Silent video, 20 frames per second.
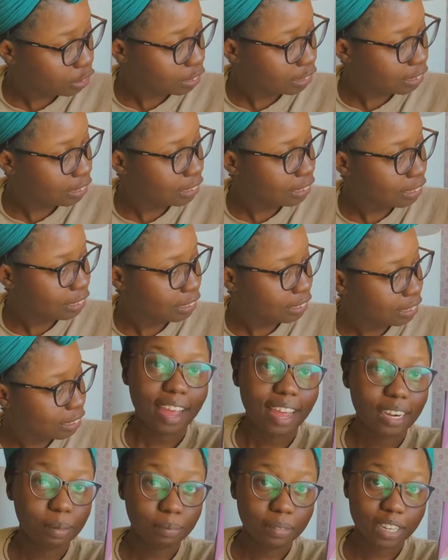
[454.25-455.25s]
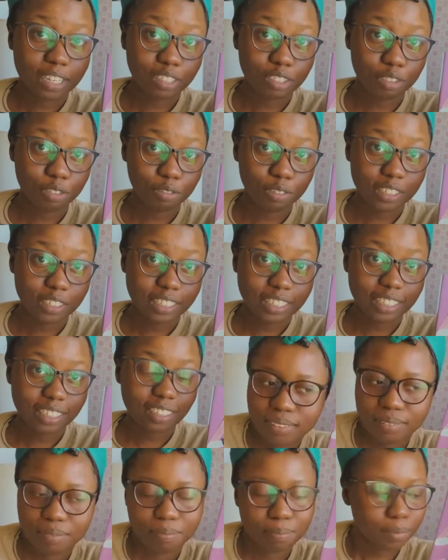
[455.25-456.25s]
Season, and I'm yet to read it,
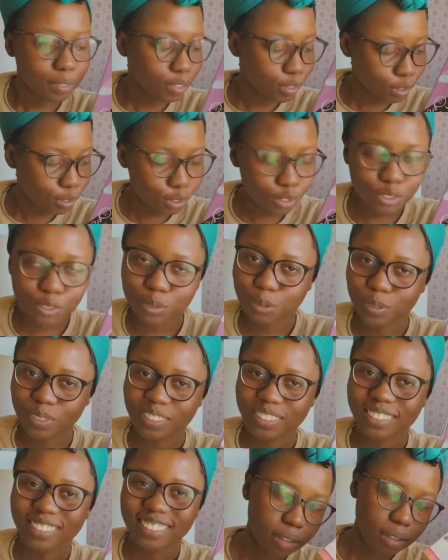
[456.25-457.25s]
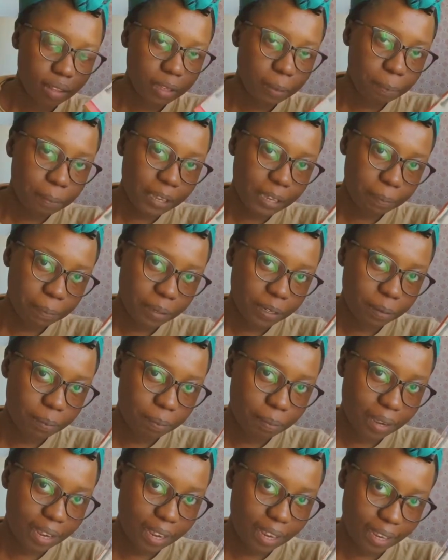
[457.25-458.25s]
but it looks cool. The Pigman
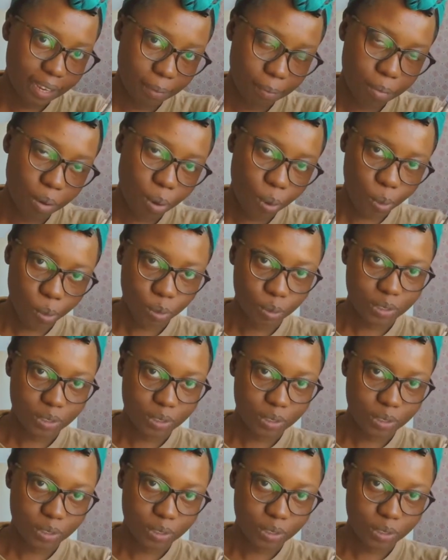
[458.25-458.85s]
by Paul